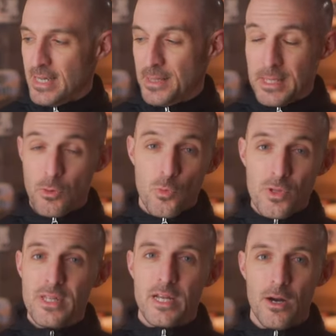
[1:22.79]
And that's what
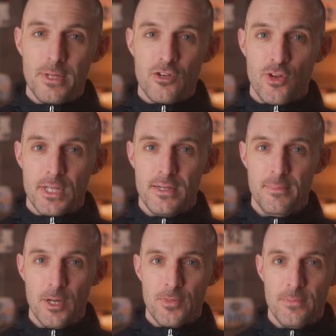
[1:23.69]
really got me interested
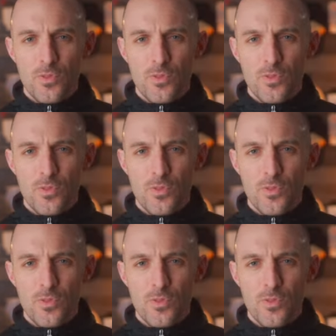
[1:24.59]
about them.